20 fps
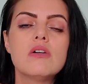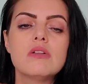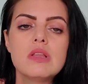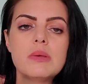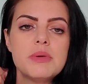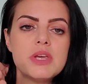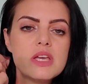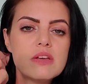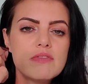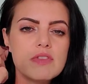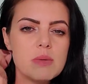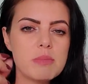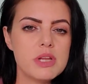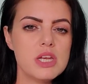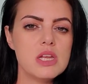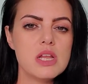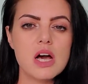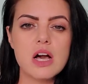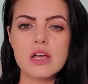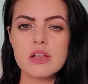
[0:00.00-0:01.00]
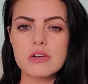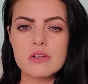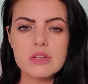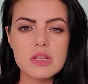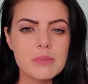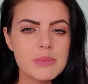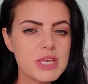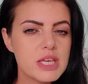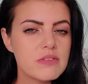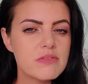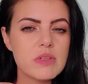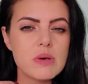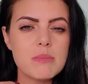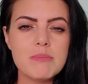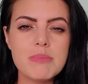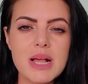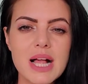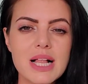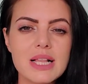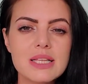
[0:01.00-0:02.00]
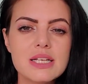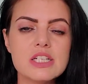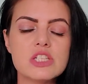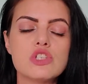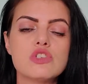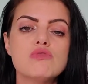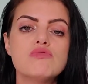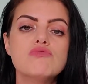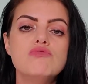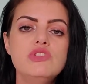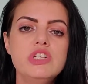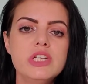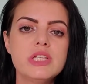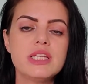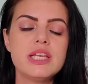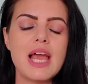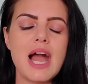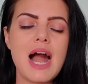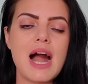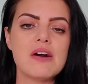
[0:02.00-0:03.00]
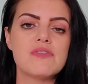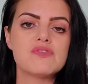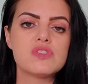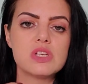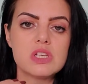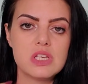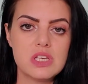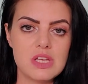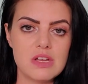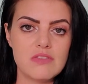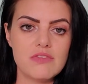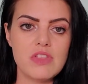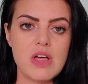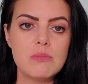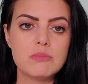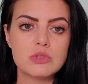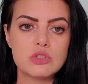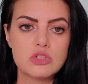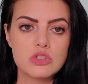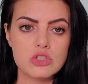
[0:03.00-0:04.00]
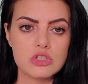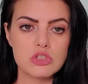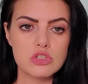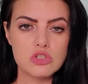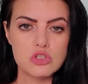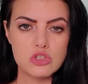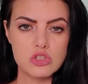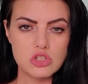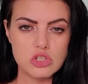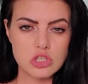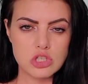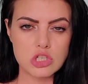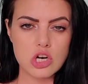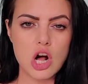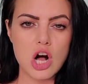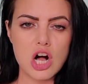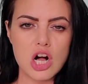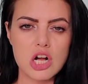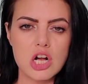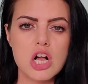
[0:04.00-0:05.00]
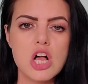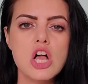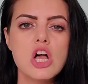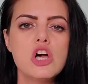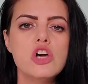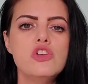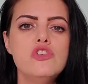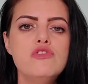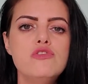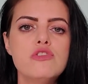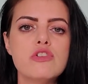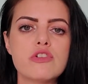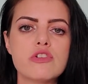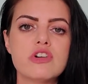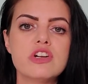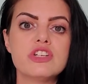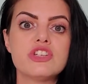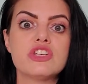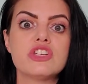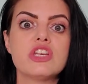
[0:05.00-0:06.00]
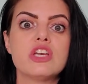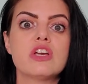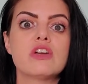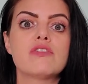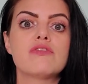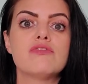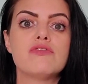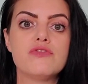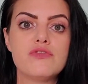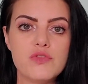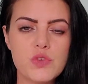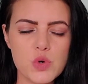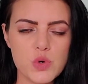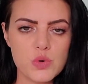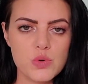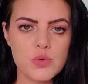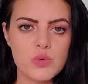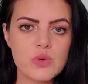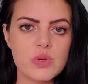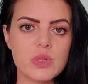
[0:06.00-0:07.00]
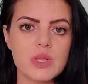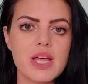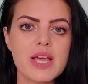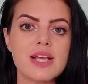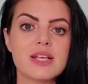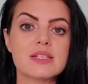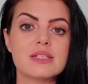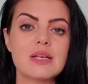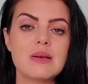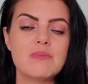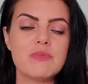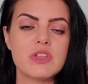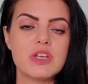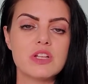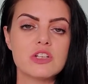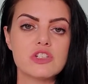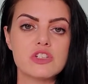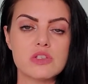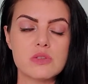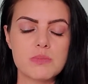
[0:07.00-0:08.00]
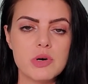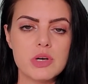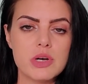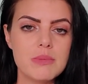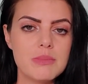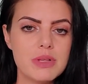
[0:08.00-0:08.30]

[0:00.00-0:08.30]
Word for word: oh, let me give them a nut or let me give them pellets. You really have to give them good, strong, nourishing food. Like something, just put